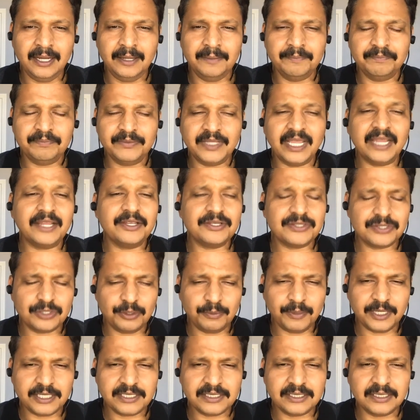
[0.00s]
Thank you so
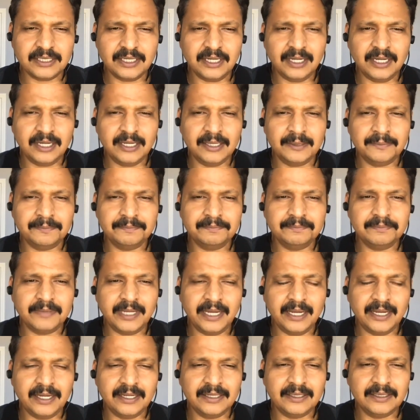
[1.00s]
much,
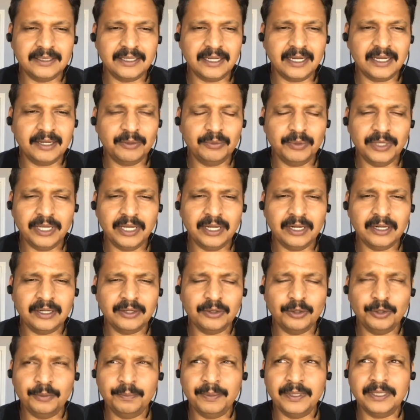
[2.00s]
and we are
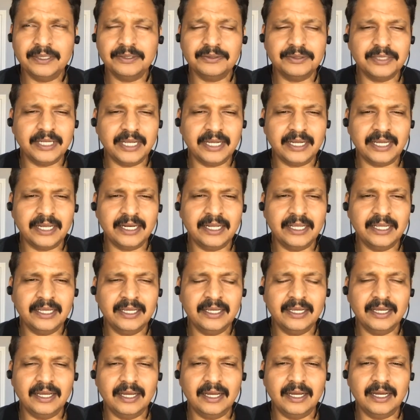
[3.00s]
open to take any
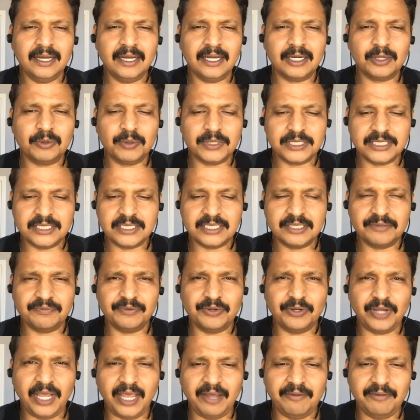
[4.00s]
questions if
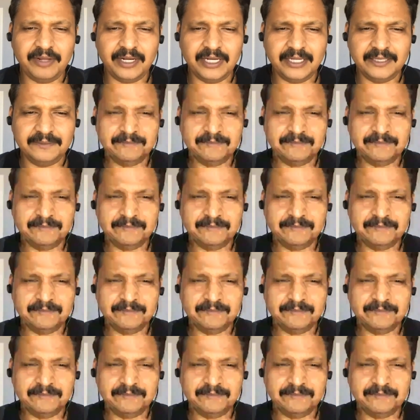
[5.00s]
you have any.